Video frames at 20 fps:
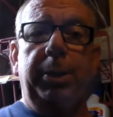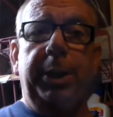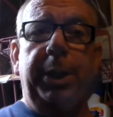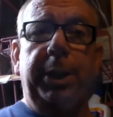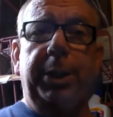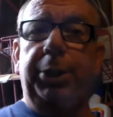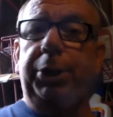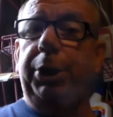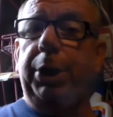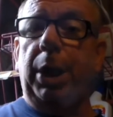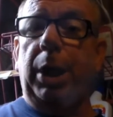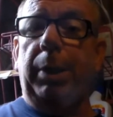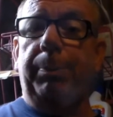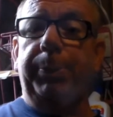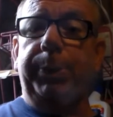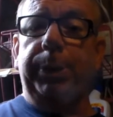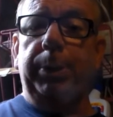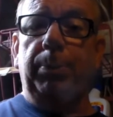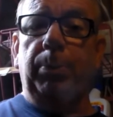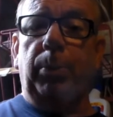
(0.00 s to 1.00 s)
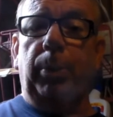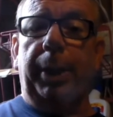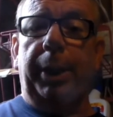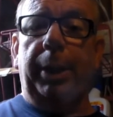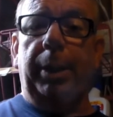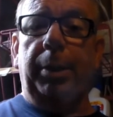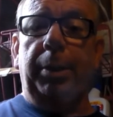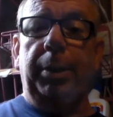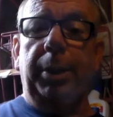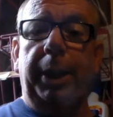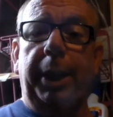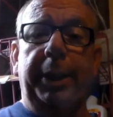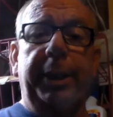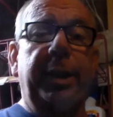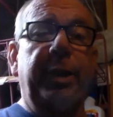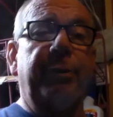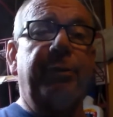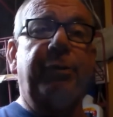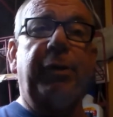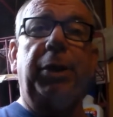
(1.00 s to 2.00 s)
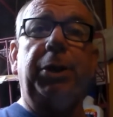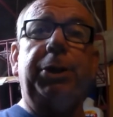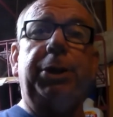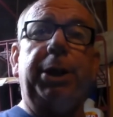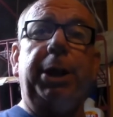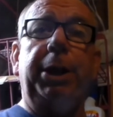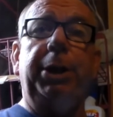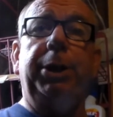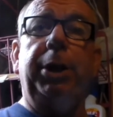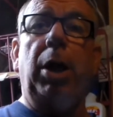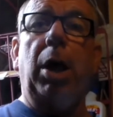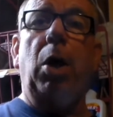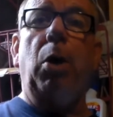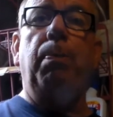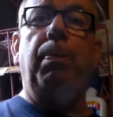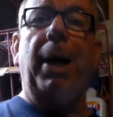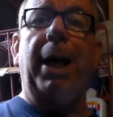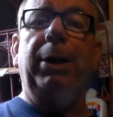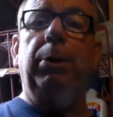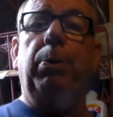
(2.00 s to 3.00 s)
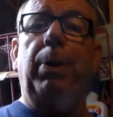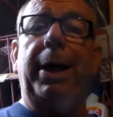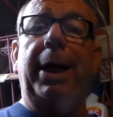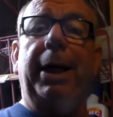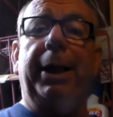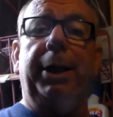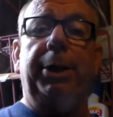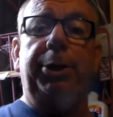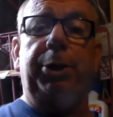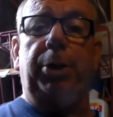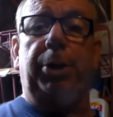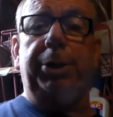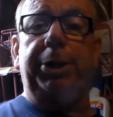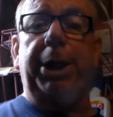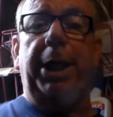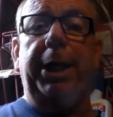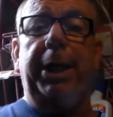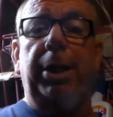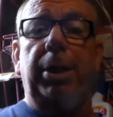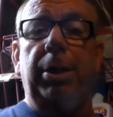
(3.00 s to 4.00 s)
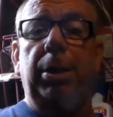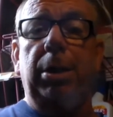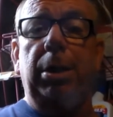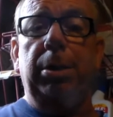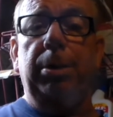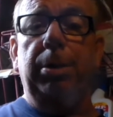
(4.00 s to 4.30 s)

get a job somewhere, and then the first thing is, oh, by the way, I got to start taking,